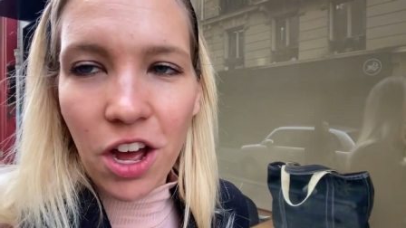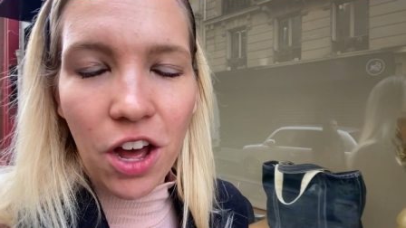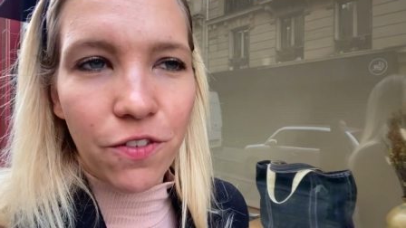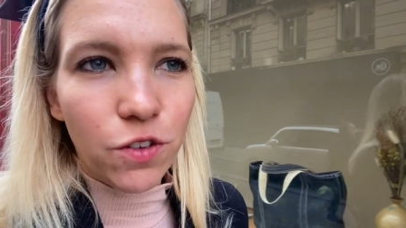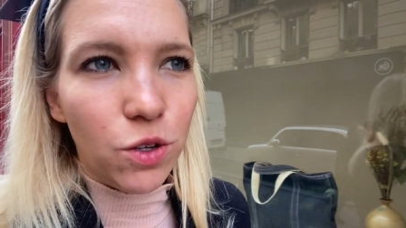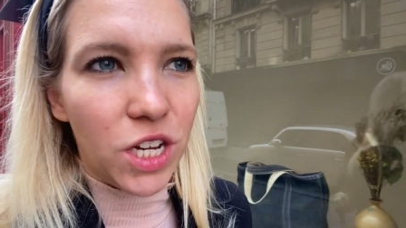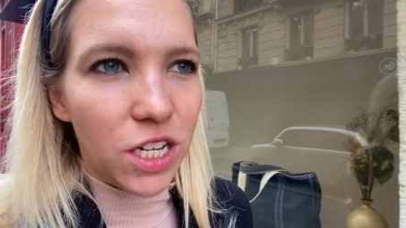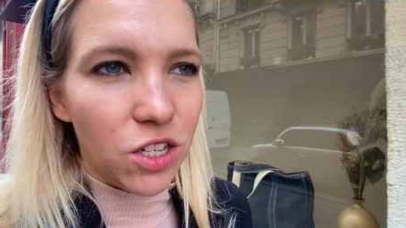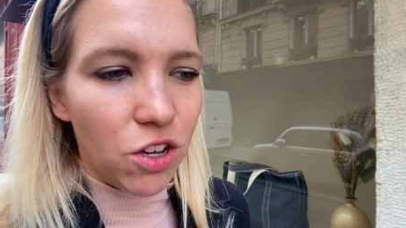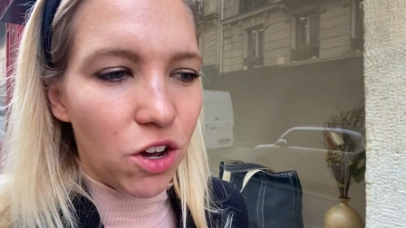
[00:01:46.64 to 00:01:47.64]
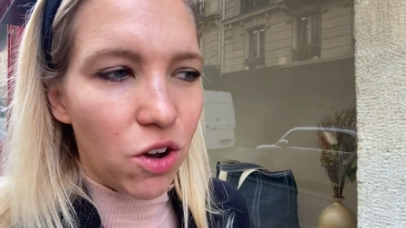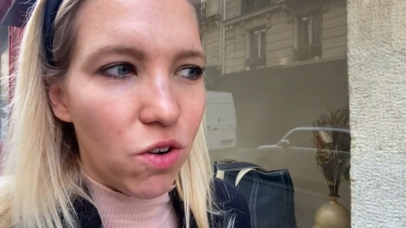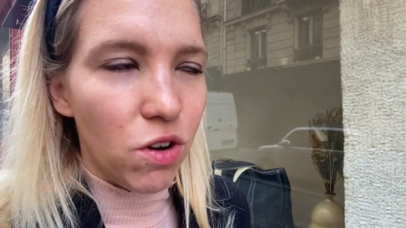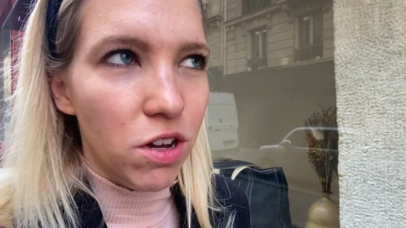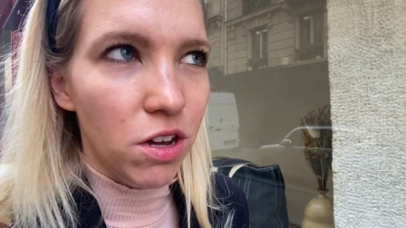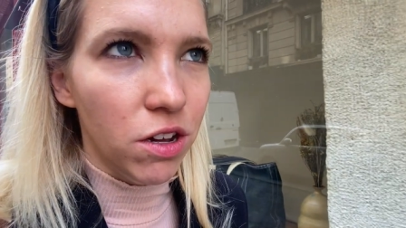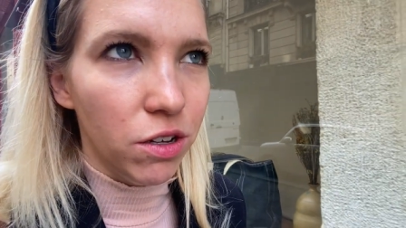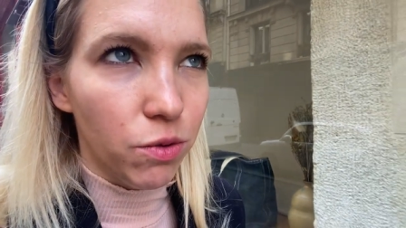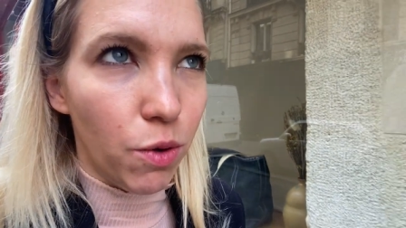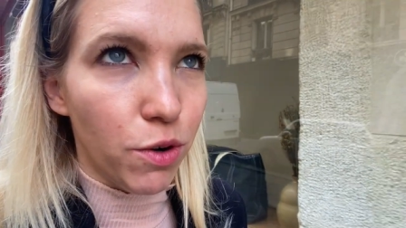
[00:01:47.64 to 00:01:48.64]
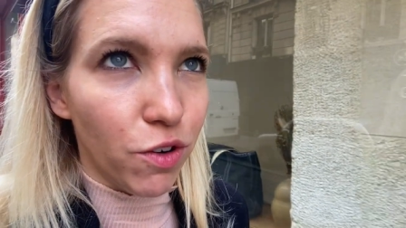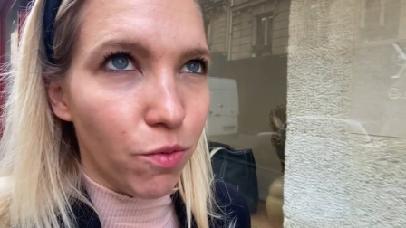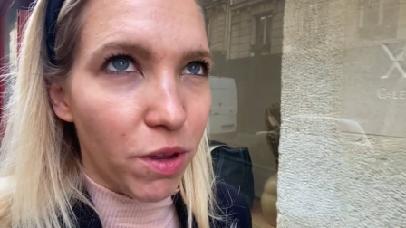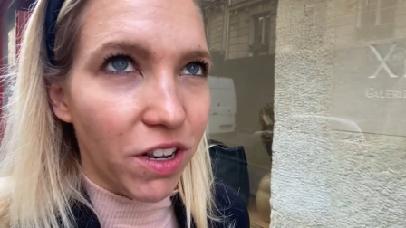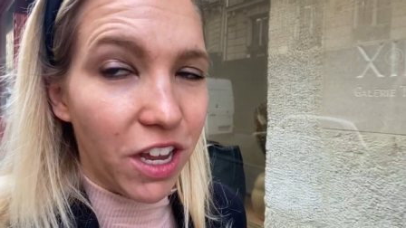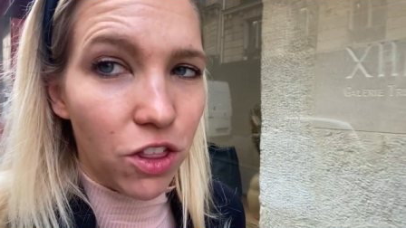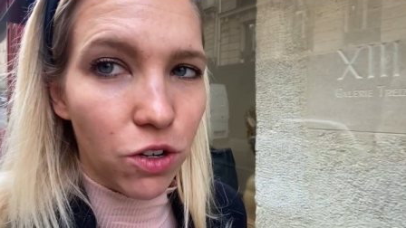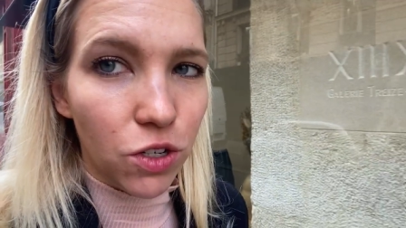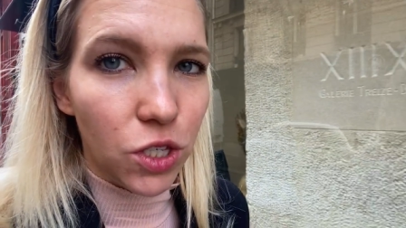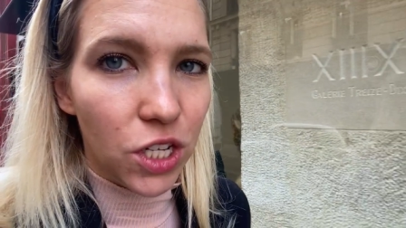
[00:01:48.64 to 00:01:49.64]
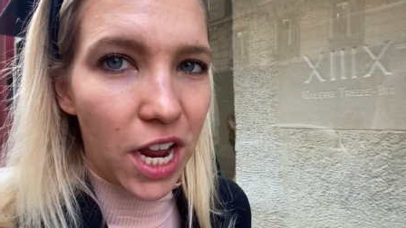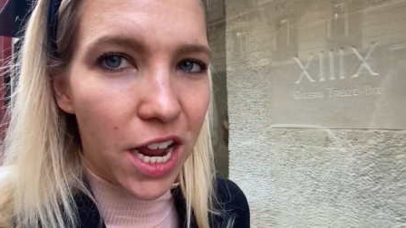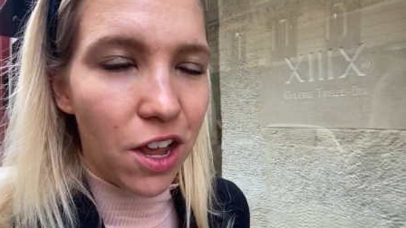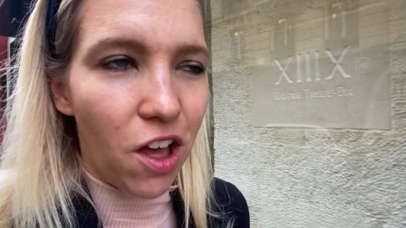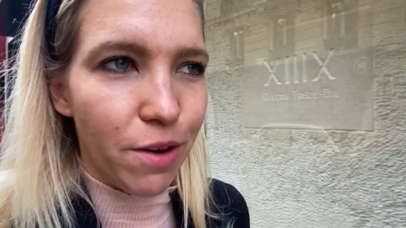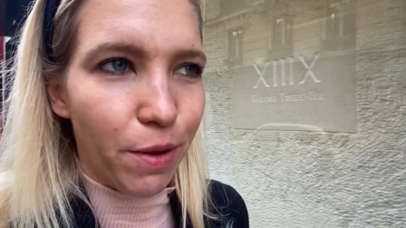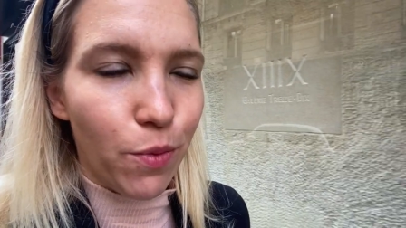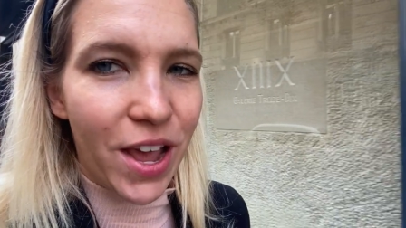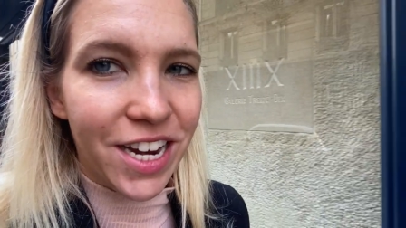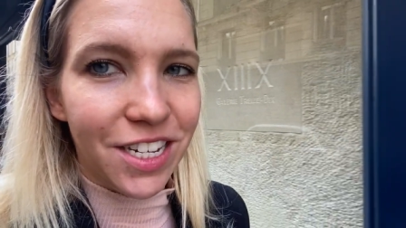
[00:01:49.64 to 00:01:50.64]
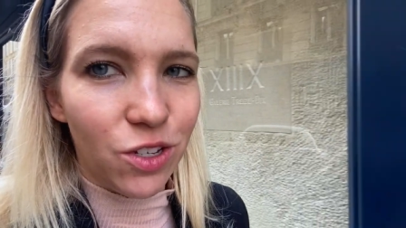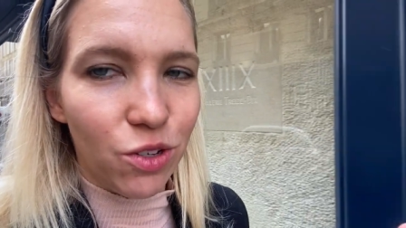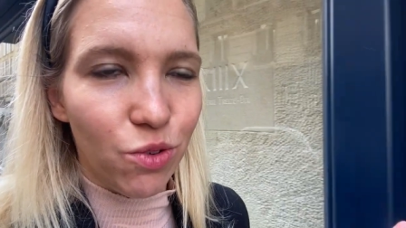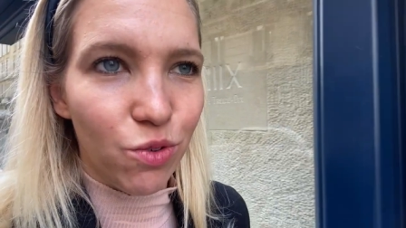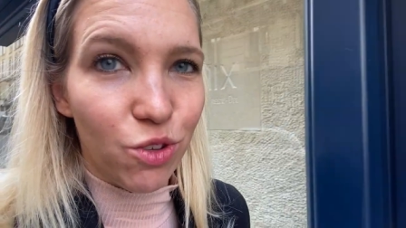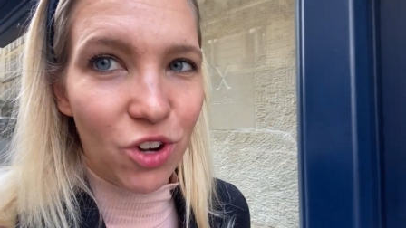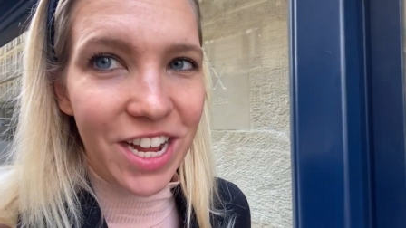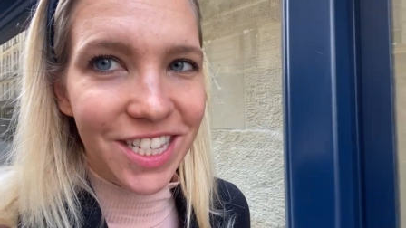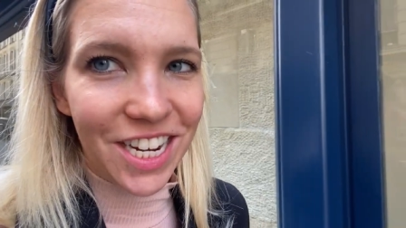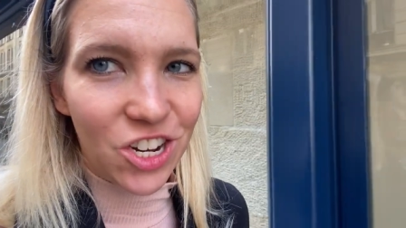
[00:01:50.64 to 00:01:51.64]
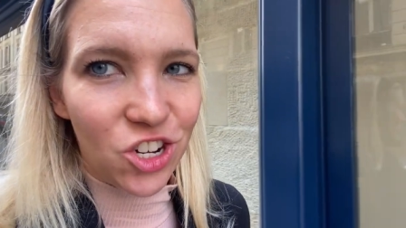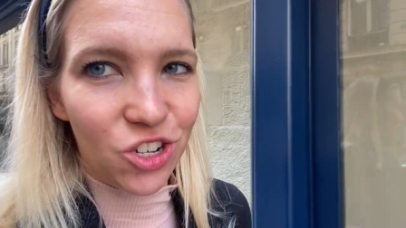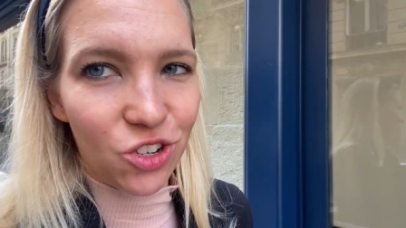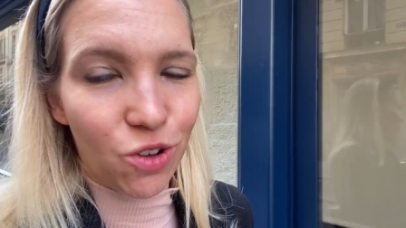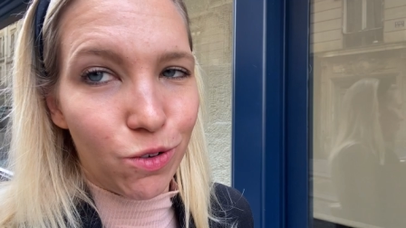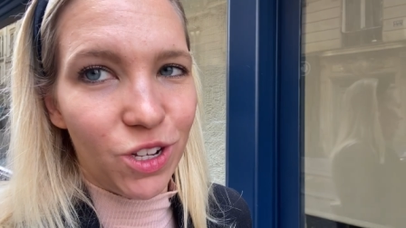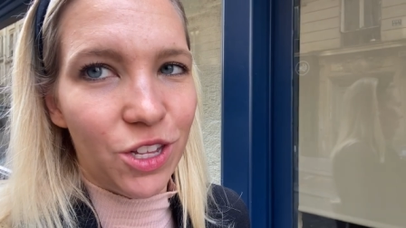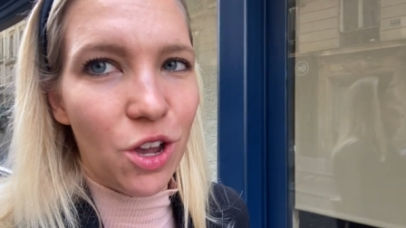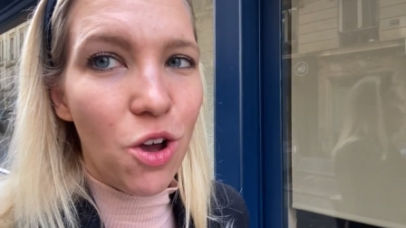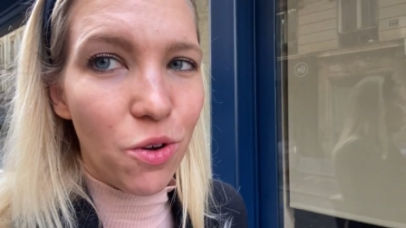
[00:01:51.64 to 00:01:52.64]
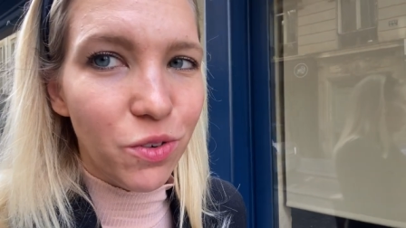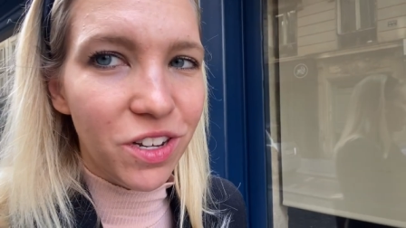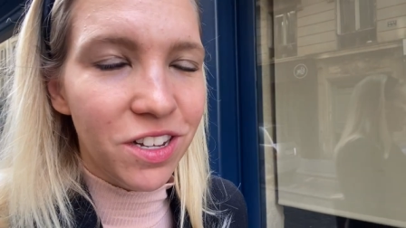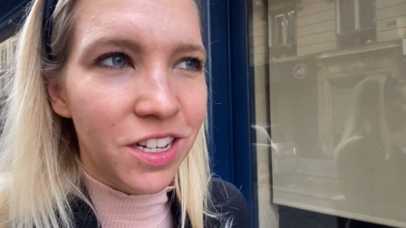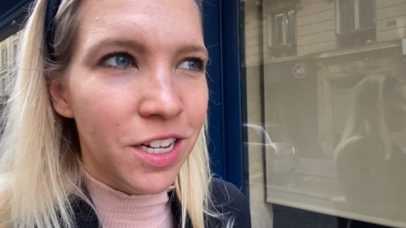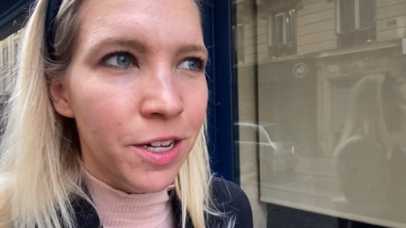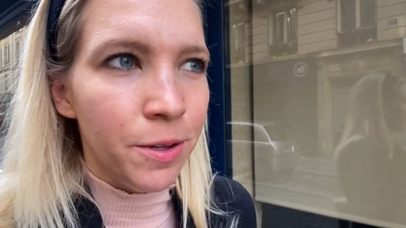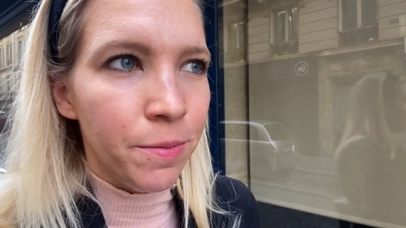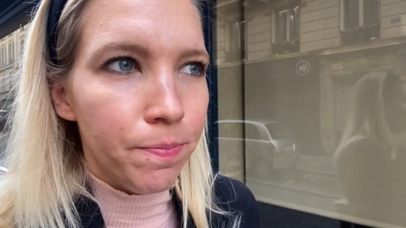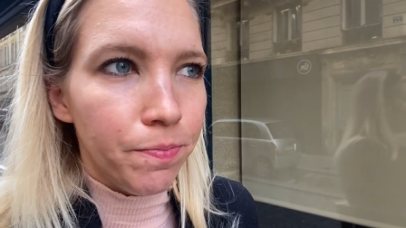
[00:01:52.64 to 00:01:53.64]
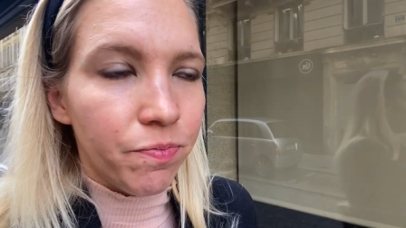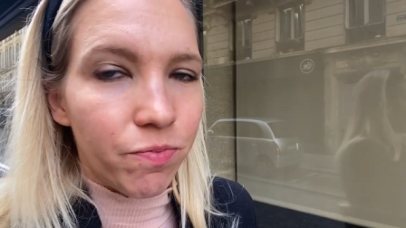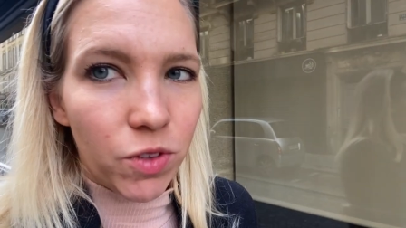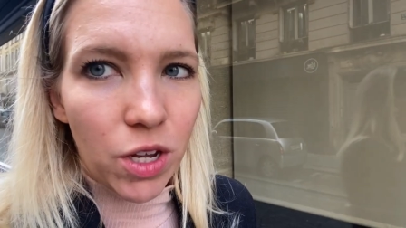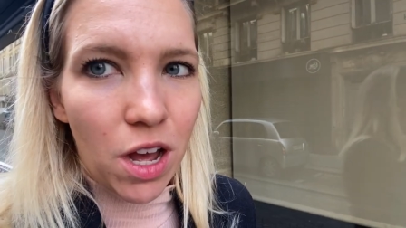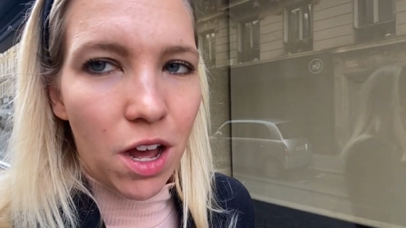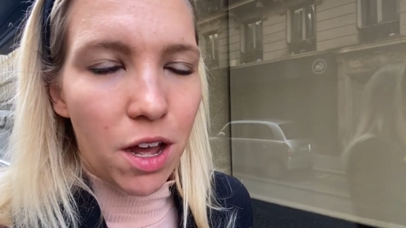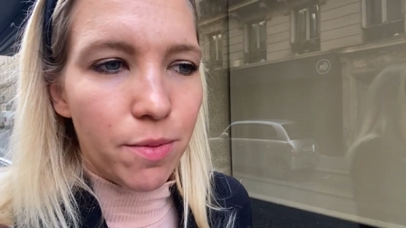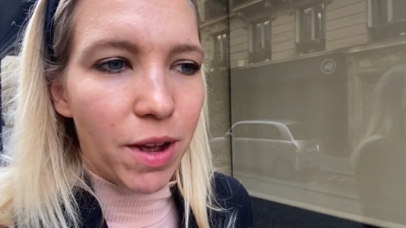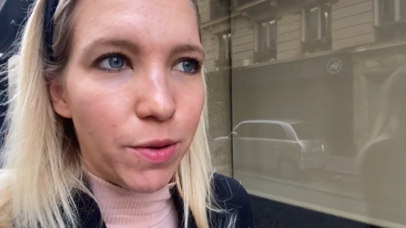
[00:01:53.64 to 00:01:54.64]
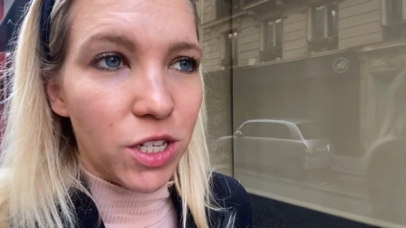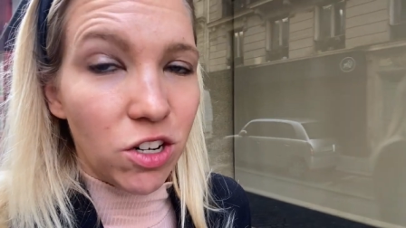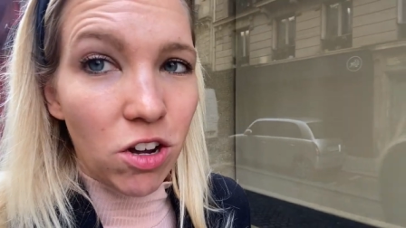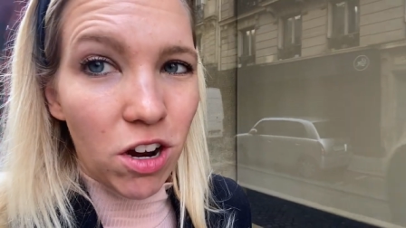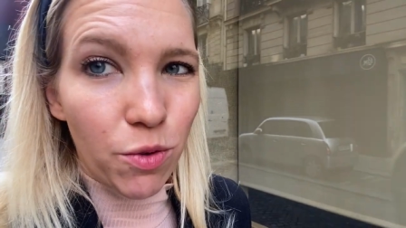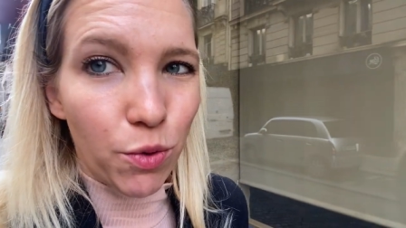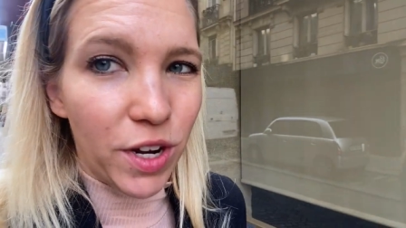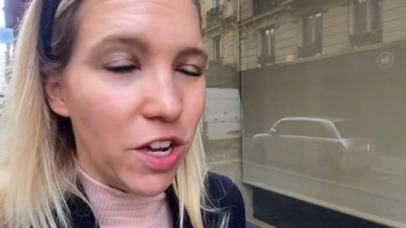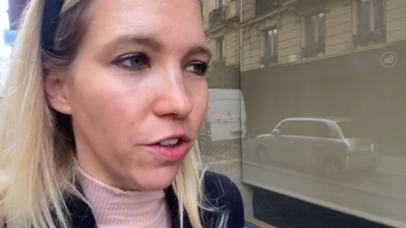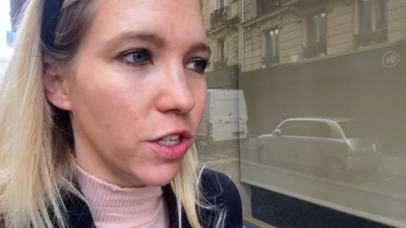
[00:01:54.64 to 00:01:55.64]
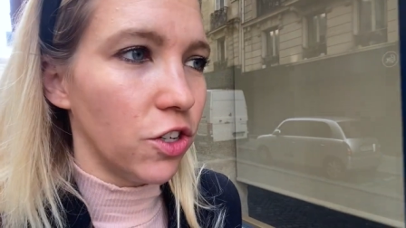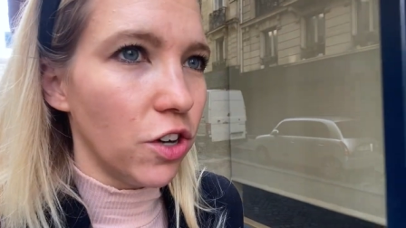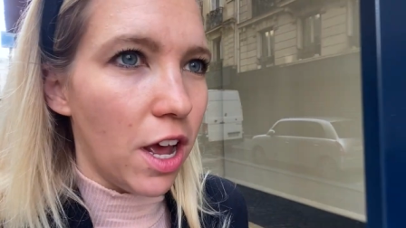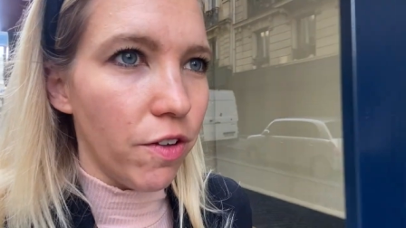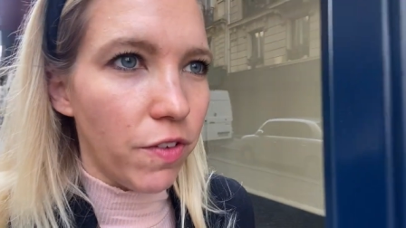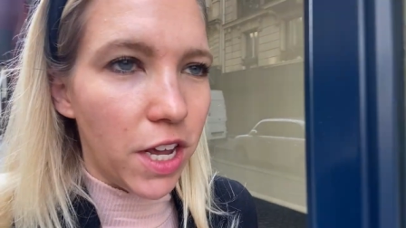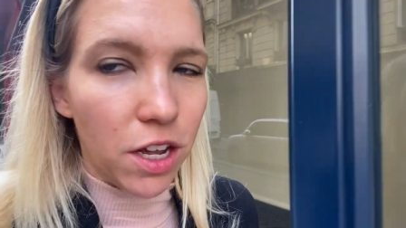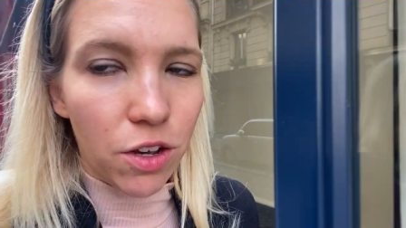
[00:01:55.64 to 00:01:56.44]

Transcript: a few days ago, what would it have been like Thursday, on my way to the train station to go to Lyon, Um, I was in a car, we were hitting all this traffic,